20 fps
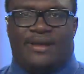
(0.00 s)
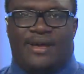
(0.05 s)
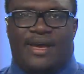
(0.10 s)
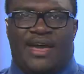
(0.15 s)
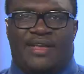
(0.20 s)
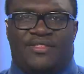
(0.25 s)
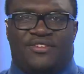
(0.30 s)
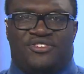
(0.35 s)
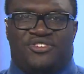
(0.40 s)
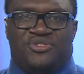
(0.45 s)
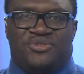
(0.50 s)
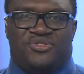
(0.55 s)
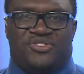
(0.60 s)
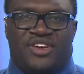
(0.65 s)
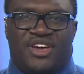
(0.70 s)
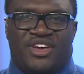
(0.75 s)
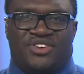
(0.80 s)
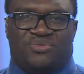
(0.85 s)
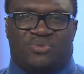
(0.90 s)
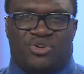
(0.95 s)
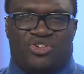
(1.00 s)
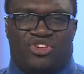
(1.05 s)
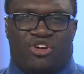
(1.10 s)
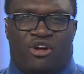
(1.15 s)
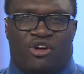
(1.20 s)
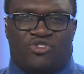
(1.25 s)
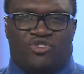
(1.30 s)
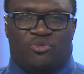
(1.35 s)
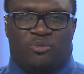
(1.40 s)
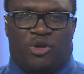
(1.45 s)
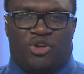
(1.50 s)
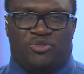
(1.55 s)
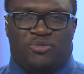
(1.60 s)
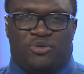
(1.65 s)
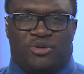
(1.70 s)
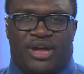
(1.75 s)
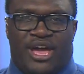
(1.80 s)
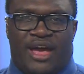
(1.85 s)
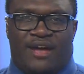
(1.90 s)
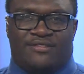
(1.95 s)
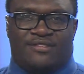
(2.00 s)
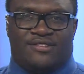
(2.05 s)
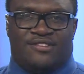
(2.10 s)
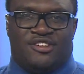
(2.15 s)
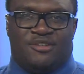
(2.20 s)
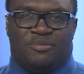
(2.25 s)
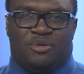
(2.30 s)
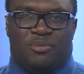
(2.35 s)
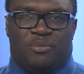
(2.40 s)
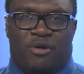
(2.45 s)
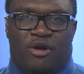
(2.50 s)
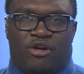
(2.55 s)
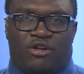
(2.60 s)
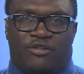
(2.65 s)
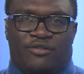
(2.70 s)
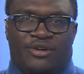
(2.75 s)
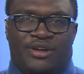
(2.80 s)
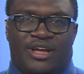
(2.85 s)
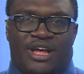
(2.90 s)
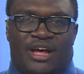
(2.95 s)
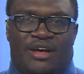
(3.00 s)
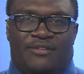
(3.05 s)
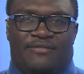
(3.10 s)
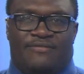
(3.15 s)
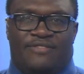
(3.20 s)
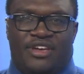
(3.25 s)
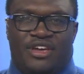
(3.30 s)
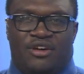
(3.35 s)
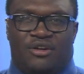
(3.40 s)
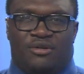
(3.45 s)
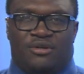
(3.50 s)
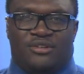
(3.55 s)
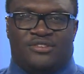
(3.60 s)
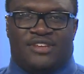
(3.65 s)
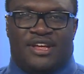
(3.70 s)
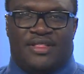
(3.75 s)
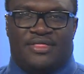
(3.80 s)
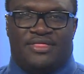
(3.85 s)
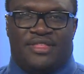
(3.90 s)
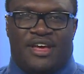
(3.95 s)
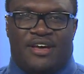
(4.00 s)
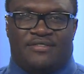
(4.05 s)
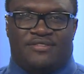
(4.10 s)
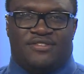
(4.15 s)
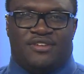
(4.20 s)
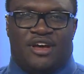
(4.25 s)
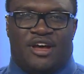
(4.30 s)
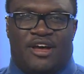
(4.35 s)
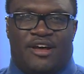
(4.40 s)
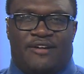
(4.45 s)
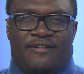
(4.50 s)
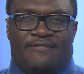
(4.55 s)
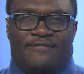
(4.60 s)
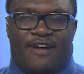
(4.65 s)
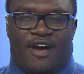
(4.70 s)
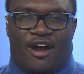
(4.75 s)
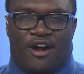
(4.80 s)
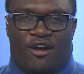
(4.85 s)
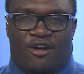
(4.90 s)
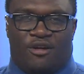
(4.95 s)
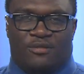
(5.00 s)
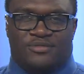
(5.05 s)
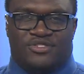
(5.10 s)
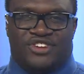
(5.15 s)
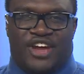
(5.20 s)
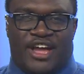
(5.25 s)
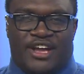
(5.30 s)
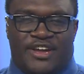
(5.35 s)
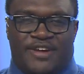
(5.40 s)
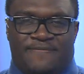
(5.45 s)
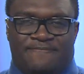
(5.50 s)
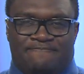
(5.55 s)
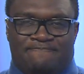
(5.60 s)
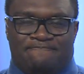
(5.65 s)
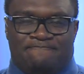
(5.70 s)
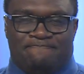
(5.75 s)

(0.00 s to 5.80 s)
And the two teens were charged with multiple counts of simple burglary of vehicles and thefts of firearms. Jackie?